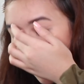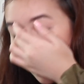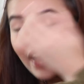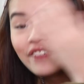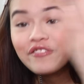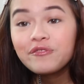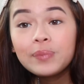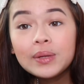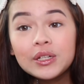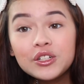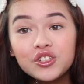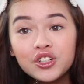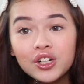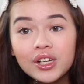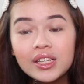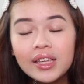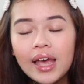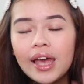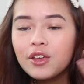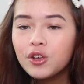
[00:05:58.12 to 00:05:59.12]
I have
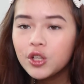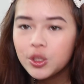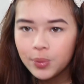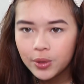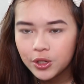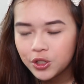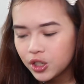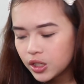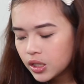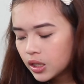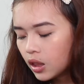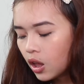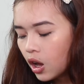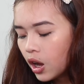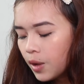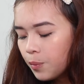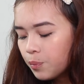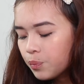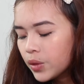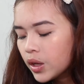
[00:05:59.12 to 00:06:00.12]
Pinterest. I use Pinterest a
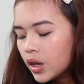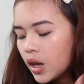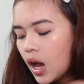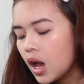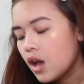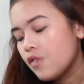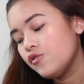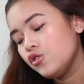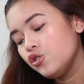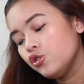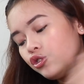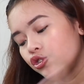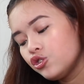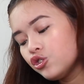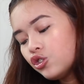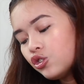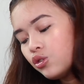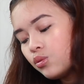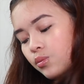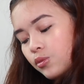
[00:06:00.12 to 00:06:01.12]
lot. I have
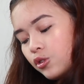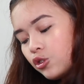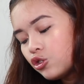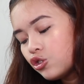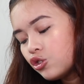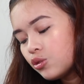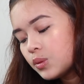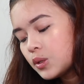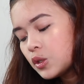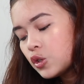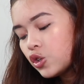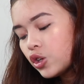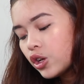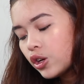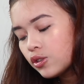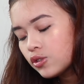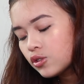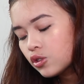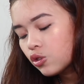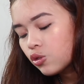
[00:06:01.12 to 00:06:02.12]
YouTube
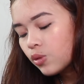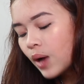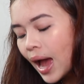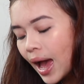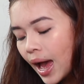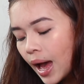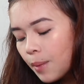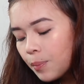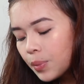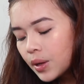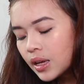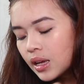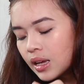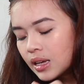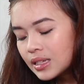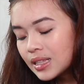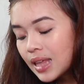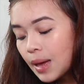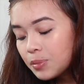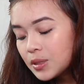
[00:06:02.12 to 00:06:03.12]
Studios, Grab,
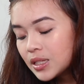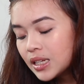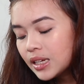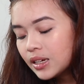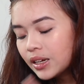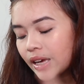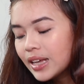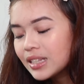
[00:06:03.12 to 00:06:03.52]
Snapseed.